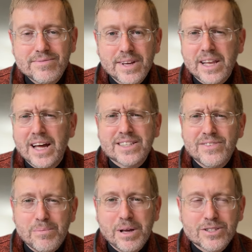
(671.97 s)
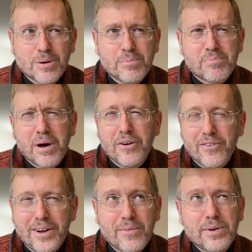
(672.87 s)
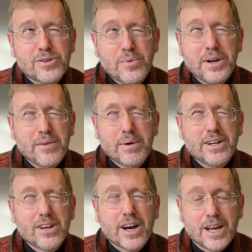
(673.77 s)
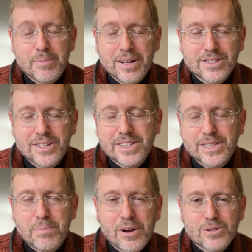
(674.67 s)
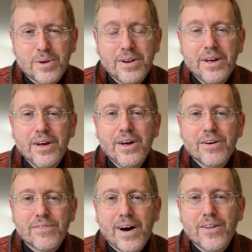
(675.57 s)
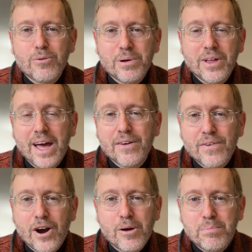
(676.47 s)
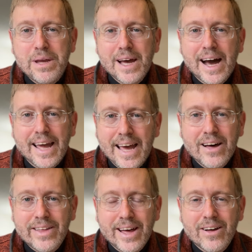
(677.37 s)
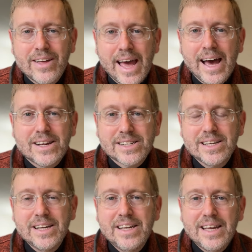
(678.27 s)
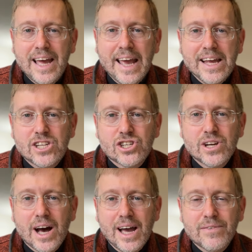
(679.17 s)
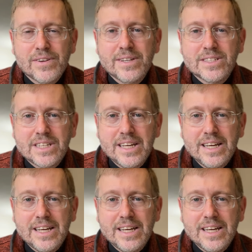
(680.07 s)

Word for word: I got lots of emails, so I'm pondering which one am I talking about. So this is the parish one, Father Bill, F-R-B-I-L-L at h-t.org.